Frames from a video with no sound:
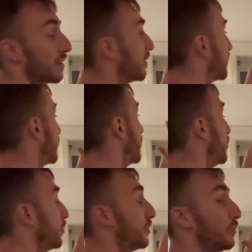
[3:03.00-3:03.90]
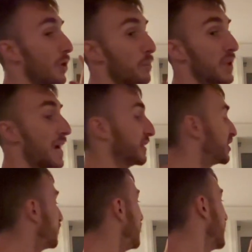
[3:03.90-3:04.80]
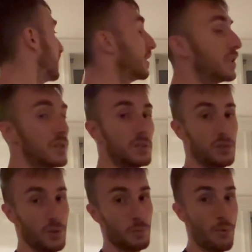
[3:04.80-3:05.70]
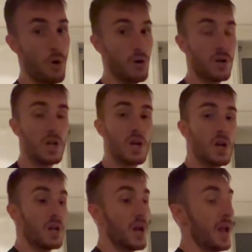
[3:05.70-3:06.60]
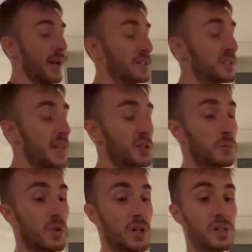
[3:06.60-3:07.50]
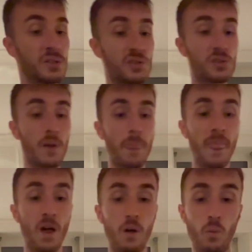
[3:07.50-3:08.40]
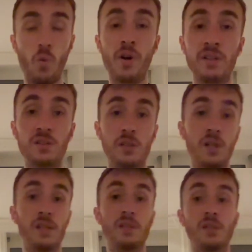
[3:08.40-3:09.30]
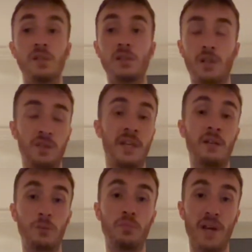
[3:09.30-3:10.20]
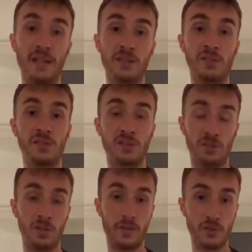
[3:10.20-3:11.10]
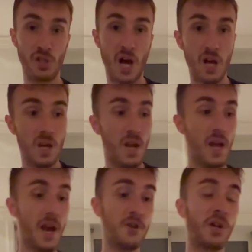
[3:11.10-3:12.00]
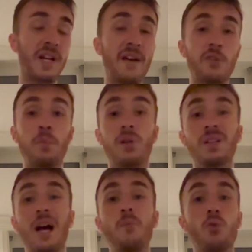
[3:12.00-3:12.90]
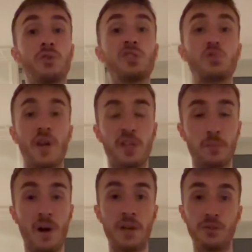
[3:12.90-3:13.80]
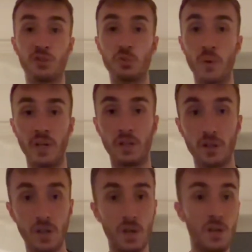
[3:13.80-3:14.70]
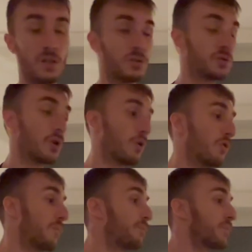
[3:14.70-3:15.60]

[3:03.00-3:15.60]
for you to apply a spin to the ball. And I say this because, one, it's going to take some practice. It's a tough shot. And you're going to have to put a lot more strength behind your swing. So